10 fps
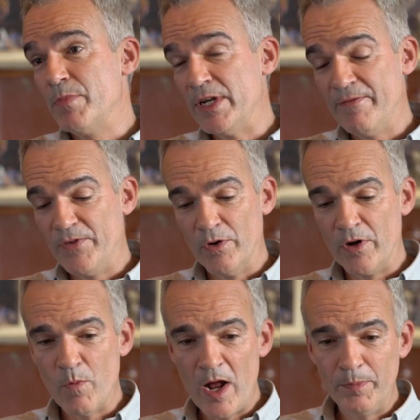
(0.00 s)
But if you're
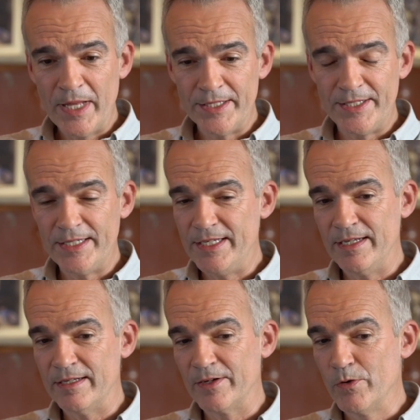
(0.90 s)
in a well-planned
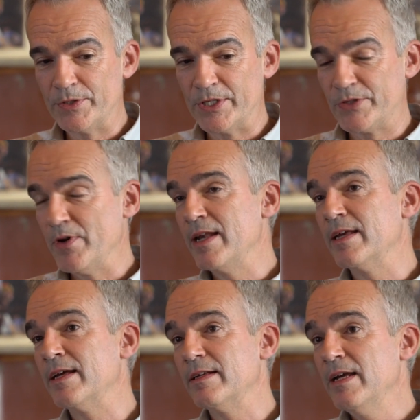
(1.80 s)
city, and of course
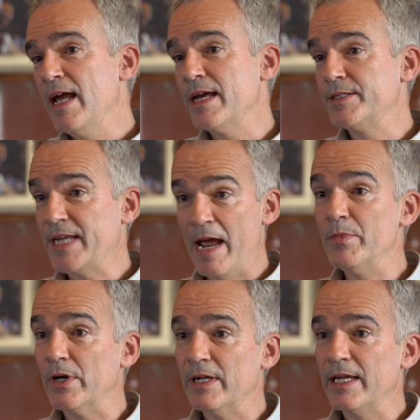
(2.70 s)
Australia has
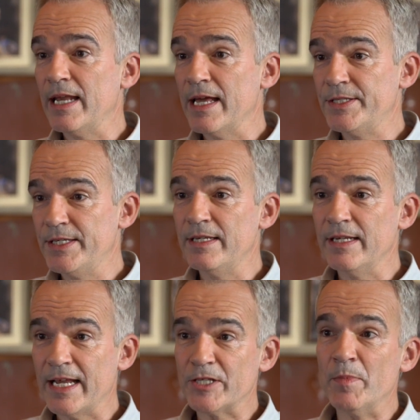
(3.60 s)
Canberra, it has Sydney,
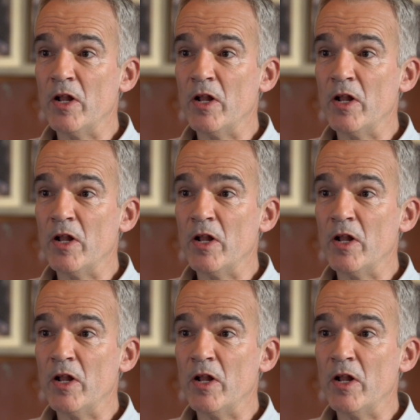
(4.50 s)
it has